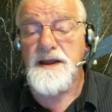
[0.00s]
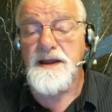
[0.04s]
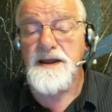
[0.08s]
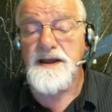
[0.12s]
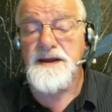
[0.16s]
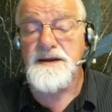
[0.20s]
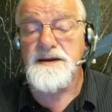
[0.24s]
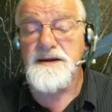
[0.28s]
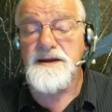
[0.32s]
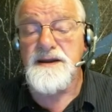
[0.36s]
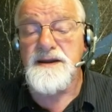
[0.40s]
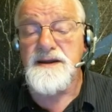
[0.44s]

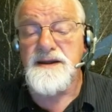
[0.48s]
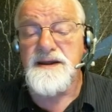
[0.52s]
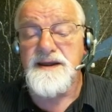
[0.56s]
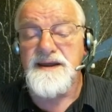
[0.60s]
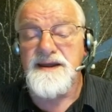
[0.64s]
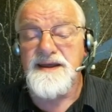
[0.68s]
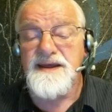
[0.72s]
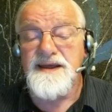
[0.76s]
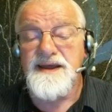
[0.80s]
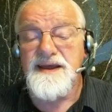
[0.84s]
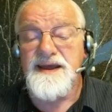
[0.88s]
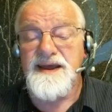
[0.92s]
and
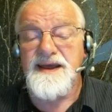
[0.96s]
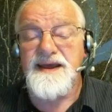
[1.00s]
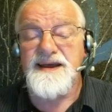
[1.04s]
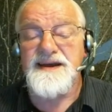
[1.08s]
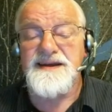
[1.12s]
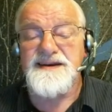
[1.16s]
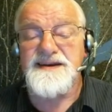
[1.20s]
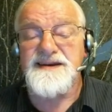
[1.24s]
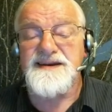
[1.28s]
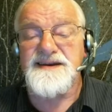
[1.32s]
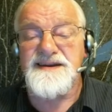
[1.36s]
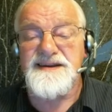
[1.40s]

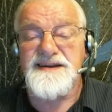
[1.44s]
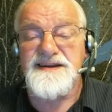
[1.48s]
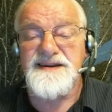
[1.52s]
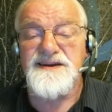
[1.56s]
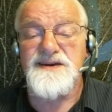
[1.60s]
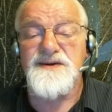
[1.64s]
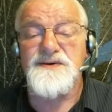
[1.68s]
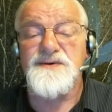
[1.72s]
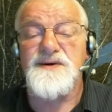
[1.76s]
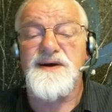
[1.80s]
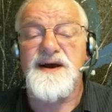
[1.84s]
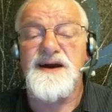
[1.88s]
and
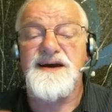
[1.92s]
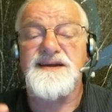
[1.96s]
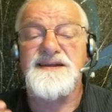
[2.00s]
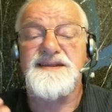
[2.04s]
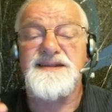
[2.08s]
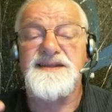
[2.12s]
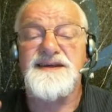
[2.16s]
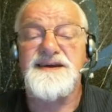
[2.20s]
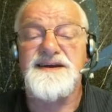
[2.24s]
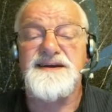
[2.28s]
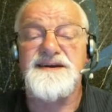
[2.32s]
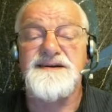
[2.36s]
you know I
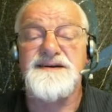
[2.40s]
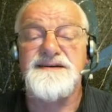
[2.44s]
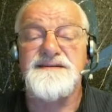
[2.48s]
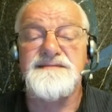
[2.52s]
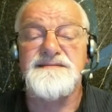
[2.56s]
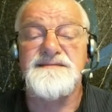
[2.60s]
think